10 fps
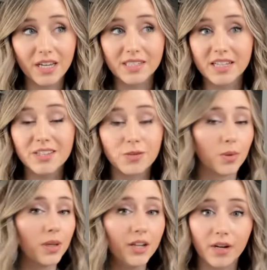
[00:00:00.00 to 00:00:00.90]
because that's a
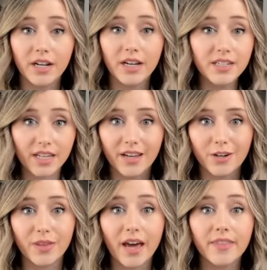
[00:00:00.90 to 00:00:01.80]
really great
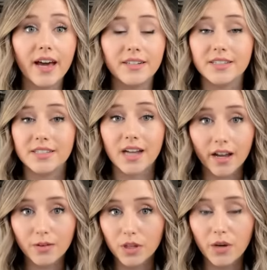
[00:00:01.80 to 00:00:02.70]
indicator that that
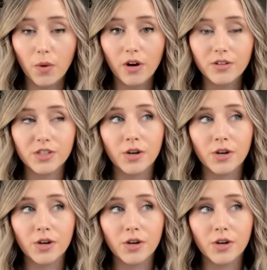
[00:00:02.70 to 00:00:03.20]
design really works.